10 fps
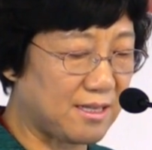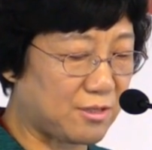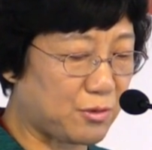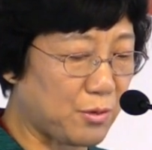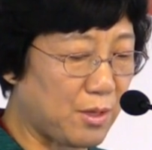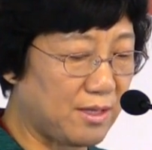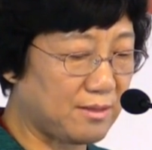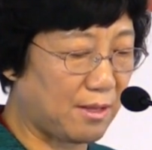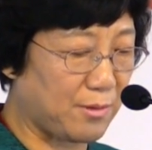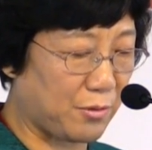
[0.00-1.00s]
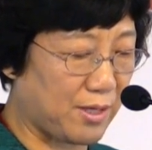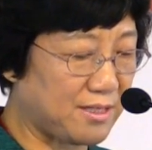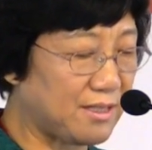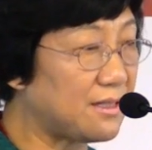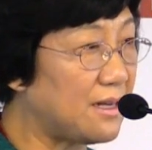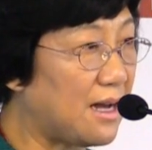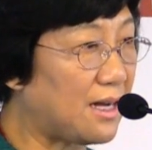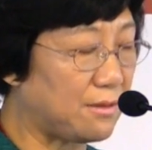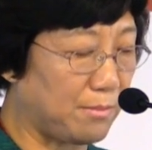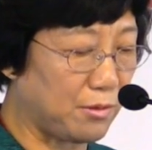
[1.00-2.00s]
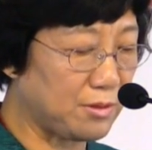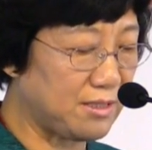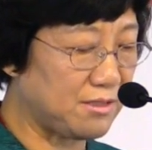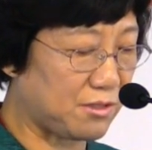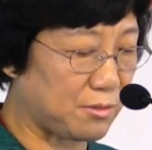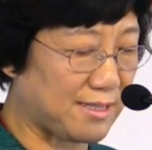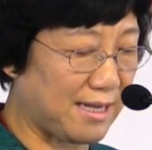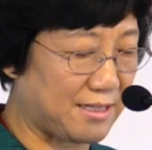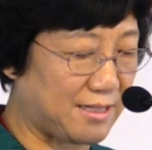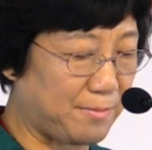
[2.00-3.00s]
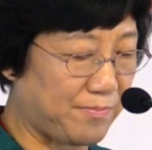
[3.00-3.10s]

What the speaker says: strong, democratic, and modern society.